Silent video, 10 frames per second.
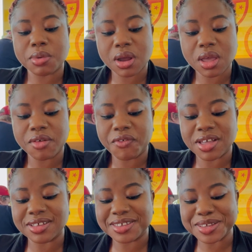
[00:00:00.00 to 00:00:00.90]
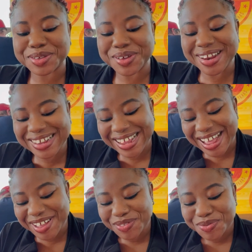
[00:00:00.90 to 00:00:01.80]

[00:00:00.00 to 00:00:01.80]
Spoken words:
Burger King fries don't taste good.